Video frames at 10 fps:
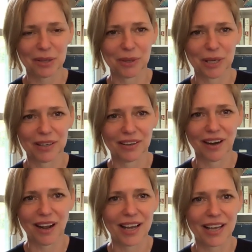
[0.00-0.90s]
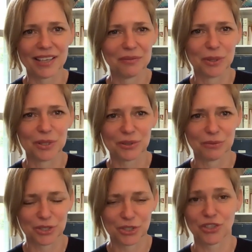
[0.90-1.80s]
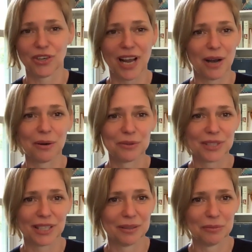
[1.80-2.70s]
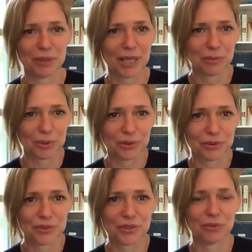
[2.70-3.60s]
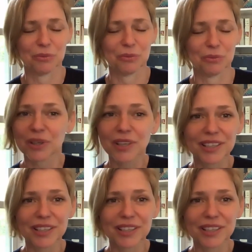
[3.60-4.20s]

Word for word: where I wasn't really sure how I was going to be able to work.